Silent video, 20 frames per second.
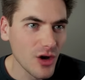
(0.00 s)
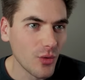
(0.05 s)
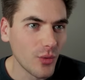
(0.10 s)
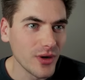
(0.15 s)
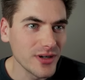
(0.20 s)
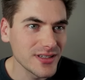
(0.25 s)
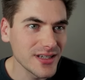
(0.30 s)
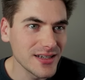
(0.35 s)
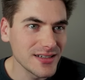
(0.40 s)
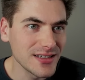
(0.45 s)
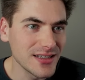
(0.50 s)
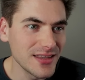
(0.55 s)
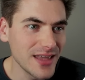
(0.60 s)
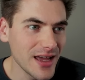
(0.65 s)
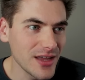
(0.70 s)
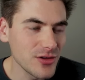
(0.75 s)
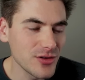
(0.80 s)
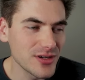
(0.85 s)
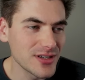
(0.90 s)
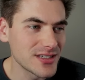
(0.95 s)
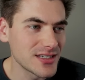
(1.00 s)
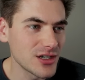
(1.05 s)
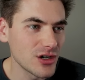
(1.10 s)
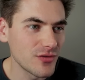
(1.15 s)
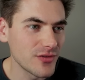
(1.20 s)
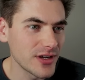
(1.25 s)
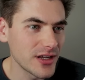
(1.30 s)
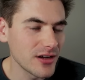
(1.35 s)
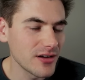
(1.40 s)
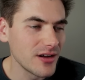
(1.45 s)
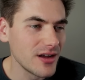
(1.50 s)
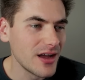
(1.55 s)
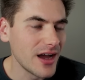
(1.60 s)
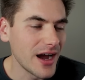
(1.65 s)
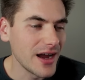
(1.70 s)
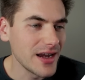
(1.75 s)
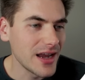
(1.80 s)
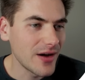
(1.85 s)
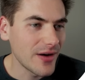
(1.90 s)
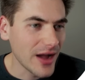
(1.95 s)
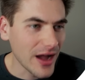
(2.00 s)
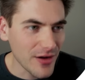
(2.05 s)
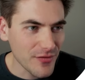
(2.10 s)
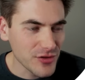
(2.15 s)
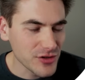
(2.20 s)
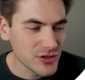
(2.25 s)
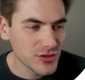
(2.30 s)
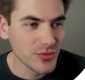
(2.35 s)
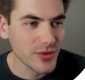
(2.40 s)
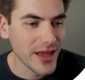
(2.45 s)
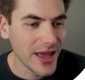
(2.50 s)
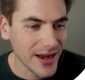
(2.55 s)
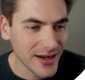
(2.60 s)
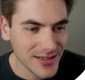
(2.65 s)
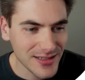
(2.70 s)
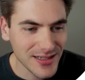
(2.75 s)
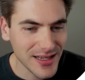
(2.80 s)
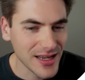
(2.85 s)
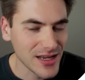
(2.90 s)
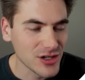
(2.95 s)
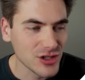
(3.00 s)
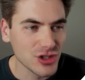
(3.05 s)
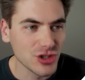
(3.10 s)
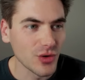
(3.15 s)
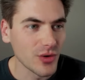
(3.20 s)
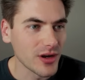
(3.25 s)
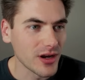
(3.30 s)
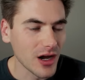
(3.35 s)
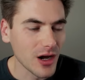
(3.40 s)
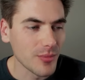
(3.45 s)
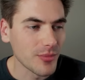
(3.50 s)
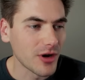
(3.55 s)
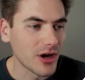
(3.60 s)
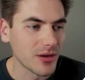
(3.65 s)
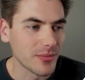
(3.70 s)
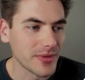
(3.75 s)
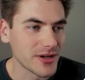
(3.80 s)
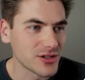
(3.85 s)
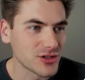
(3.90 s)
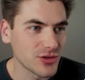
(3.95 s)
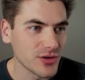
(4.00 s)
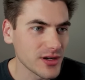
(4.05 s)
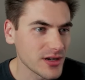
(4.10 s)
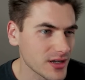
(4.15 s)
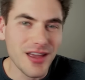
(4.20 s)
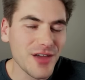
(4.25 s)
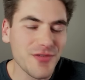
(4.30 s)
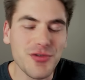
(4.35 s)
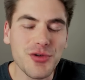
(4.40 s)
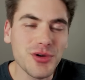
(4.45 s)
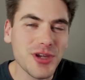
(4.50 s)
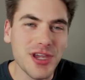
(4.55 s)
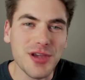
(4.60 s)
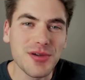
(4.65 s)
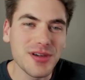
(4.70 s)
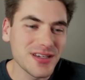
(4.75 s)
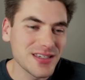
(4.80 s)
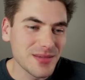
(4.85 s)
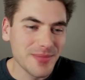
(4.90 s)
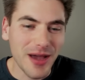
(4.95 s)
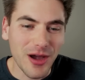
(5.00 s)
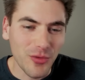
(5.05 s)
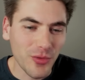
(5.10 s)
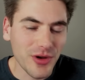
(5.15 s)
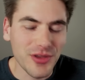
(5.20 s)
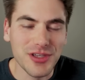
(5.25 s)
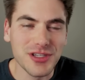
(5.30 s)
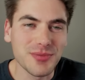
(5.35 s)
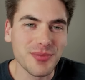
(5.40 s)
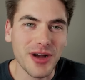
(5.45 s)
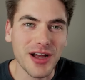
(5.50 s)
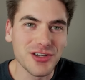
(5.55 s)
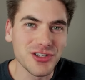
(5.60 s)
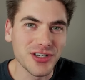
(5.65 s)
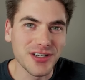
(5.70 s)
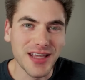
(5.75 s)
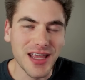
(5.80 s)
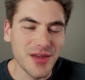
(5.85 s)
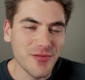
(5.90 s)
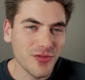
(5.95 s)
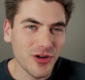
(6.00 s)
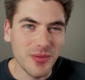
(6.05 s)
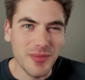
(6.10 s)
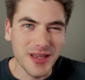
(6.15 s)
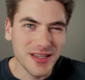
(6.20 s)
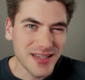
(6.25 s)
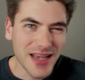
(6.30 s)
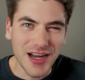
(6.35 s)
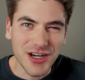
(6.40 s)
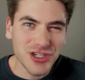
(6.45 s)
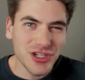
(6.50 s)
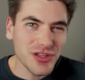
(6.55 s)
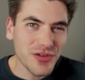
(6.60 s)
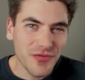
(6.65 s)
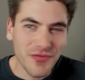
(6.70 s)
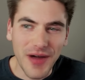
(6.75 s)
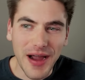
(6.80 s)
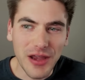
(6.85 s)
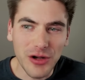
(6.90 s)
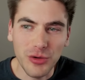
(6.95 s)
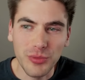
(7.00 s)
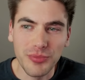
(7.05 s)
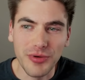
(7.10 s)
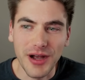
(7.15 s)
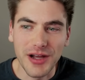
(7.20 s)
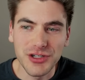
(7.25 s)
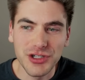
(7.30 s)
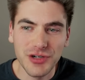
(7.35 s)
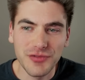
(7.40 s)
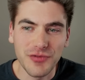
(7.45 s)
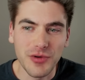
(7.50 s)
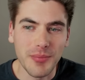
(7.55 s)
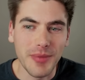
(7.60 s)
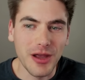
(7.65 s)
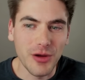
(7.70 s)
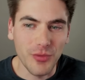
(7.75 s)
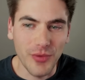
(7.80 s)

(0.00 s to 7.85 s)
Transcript: Once I did that, you can see over here, I now have this React Scan showing up on my screen. If you're curious about where this project came from, it's actually the final project from my